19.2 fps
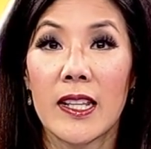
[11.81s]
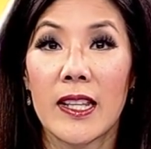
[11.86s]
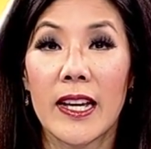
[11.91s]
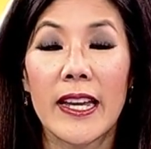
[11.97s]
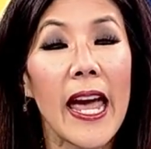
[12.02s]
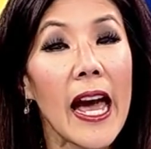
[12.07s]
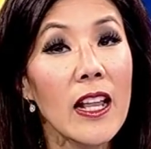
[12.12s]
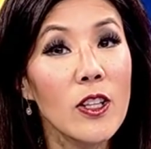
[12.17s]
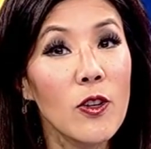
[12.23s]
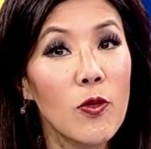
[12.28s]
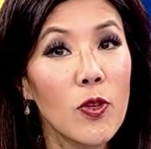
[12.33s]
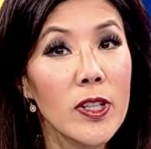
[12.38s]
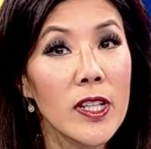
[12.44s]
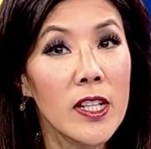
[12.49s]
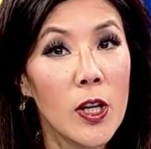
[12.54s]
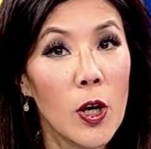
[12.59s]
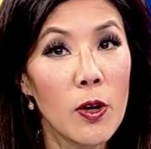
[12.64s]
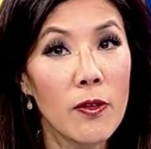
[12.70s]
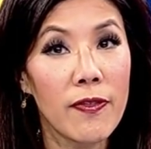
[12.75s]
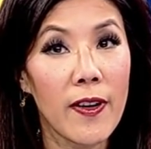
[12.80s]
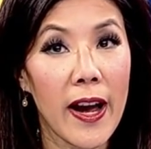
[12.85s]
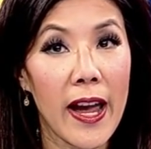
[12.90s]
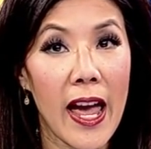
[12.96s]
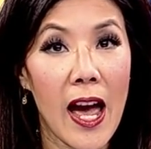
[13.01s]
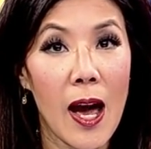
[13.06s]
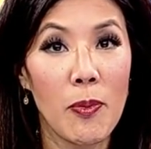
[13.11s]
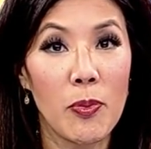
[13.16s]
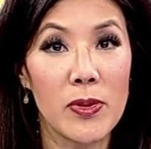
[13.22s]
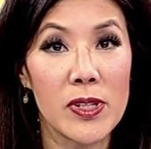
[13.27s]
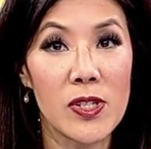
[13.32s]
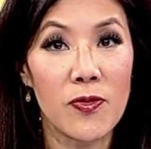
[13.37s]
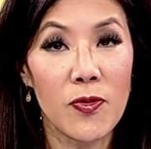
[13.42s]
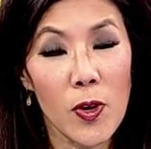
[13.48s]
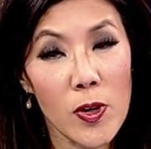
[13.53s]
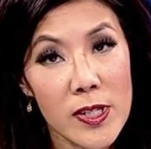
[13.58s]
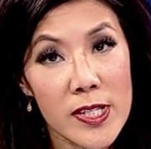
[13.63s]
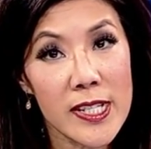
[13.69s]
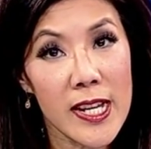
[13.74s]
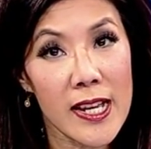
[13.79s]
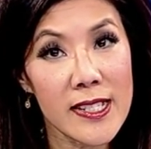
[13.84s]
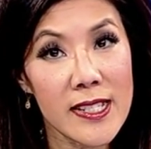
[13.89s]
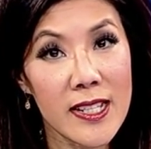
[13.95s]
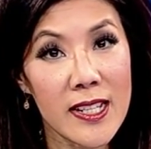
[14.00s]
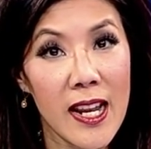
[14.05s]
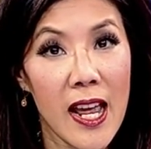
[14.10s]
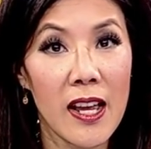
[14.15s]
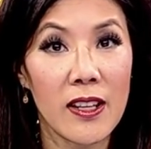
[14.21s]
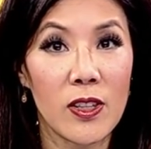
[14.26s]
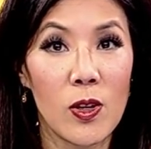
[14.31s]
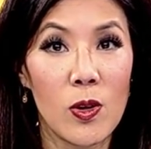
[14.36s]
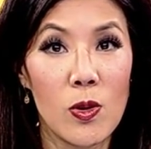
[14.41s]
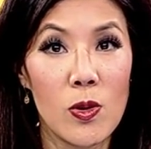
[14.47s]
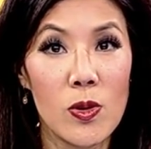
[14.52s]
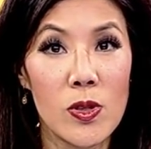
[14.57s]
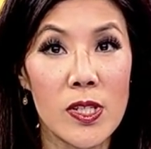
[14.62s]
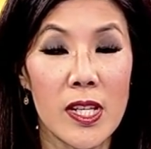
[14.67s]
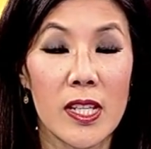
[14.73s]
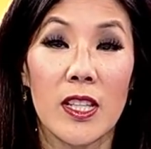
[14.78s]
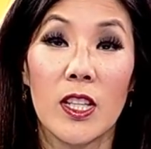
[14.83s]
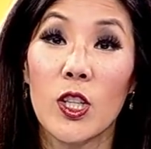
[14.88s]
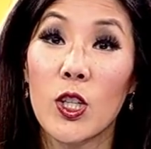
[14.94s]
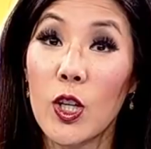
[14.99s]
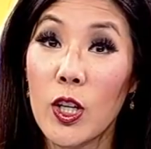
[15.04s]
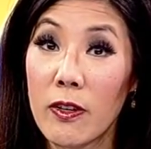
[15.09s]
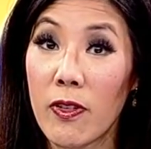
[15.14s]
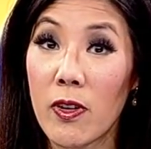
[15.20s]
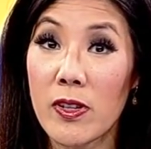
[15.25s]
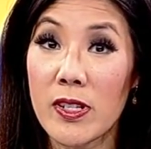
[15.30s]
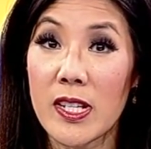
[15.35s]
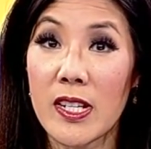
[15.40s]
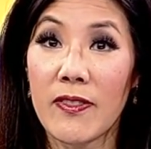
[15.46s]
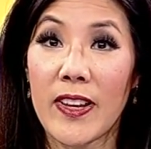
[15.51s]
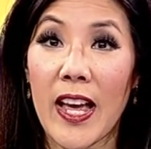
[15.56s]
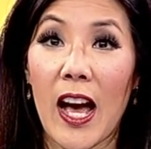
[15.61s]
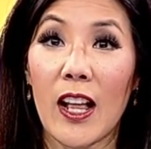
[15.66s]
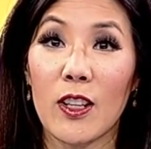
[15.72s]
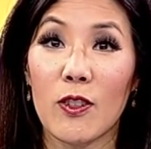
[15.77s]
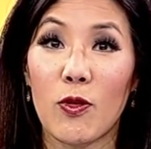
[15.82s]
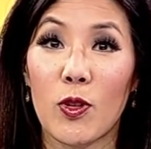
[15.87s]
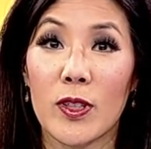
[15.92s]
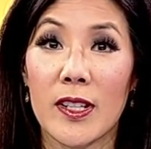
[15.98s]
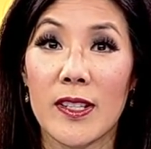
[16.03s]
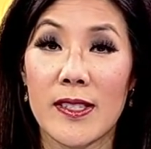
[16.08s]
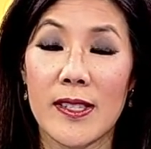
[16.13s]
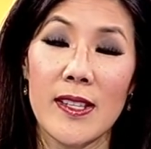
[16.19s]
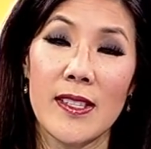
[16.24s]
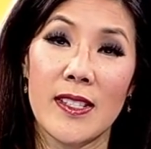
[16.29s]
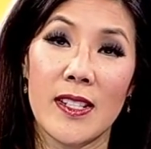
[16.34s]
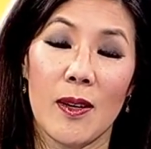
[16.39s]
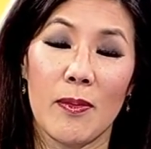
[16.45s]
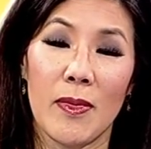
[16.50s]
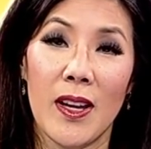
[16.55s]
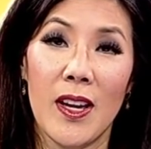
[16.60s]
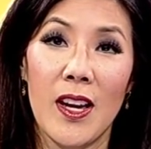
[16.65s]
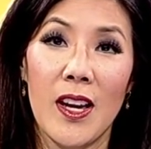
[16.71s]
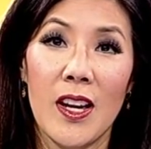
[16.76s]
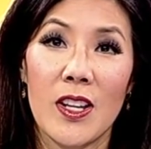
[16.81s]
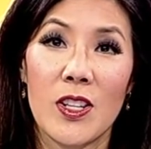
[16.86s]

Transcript: The California Notify app was first tested and used in the University of California system.